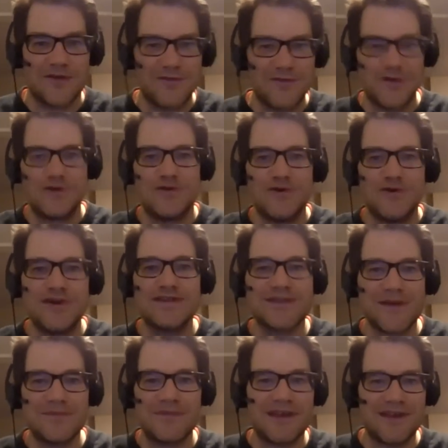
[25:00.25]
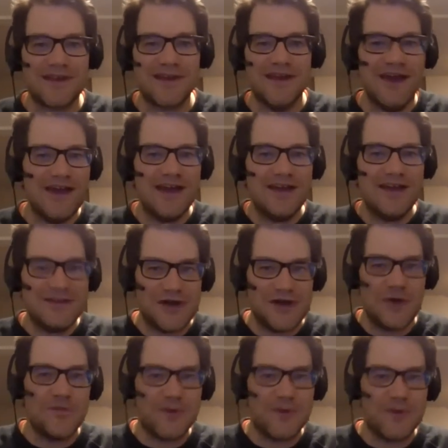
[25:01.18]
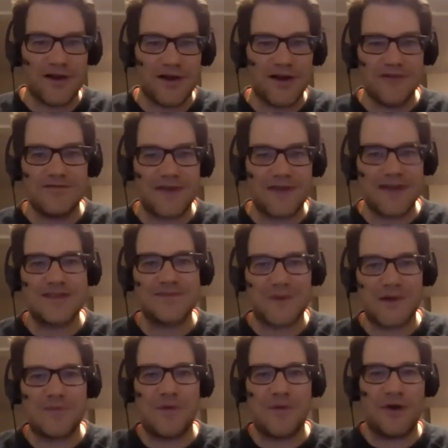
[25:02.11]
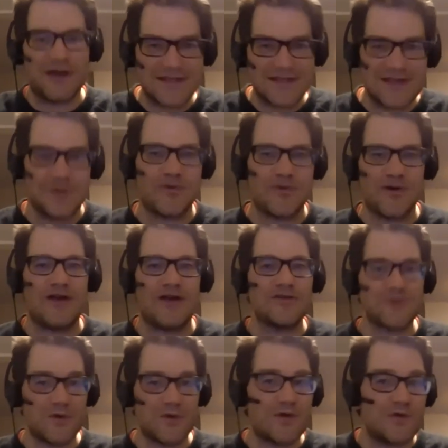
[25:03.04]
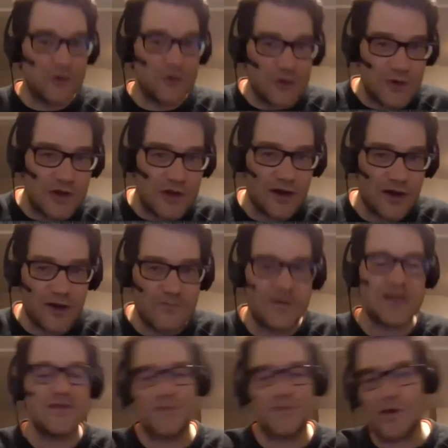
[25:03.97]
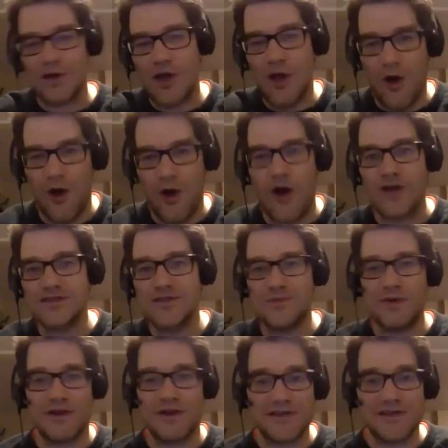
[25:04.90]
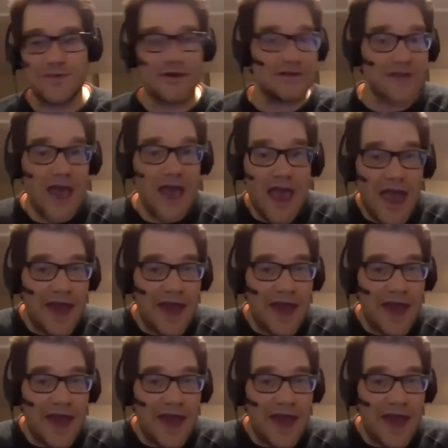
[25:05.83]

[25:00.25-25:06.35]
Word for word: If you're doing something, don't put it on Facebook, put it somewhere else. Or doing it on Facebook, also put it somewhere else.